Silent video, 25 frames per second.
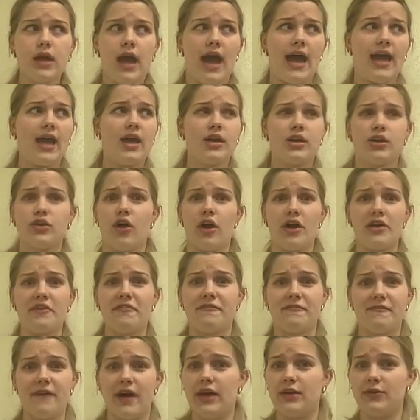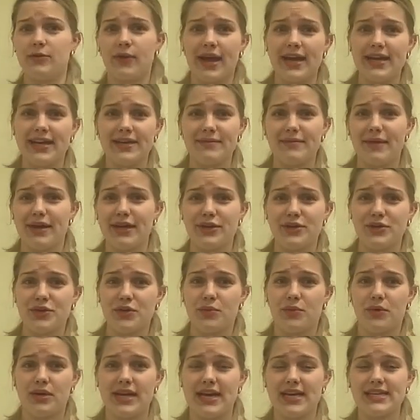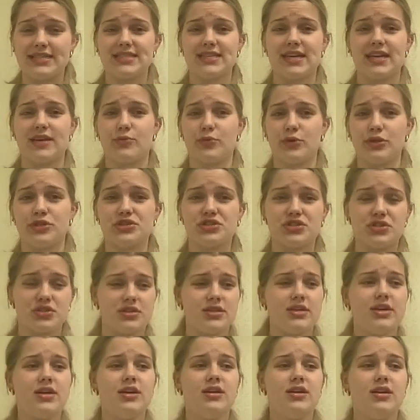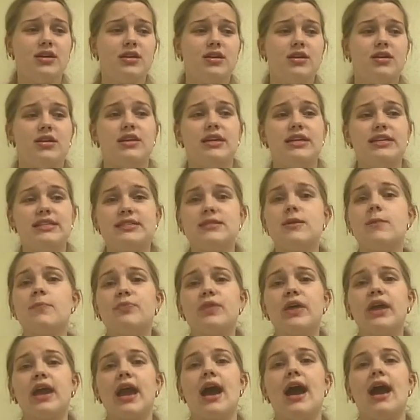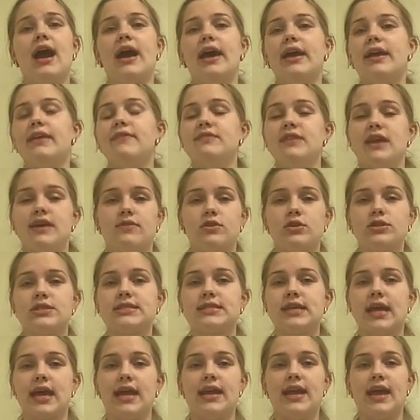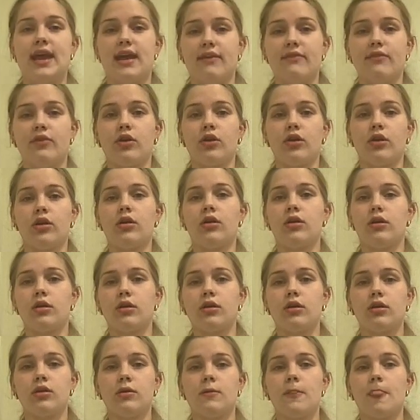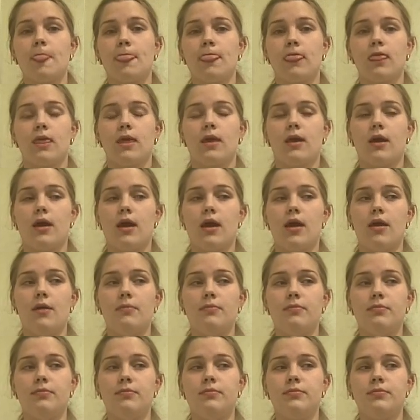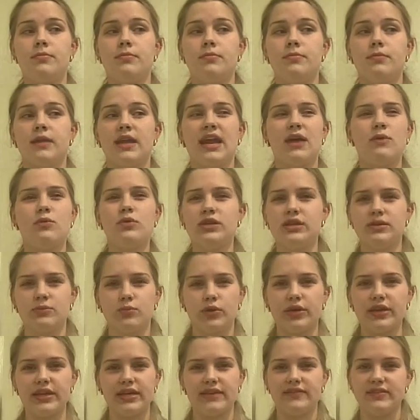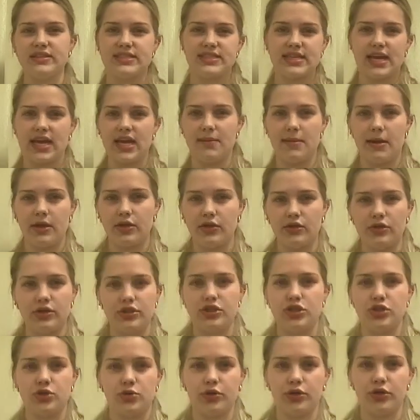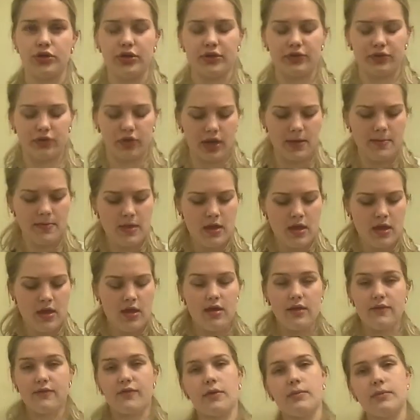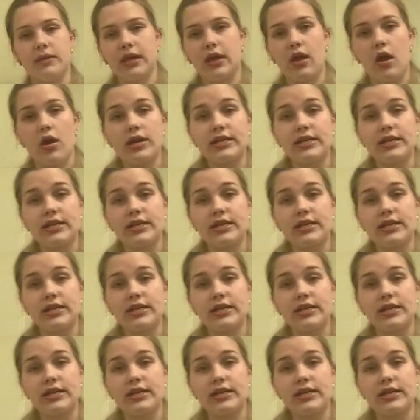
I had a lot of fun writing my Unit 1 essay, which is something I have never said ever. And I wouldn't really even say it about Unit 2 or Unit 3. if I'm being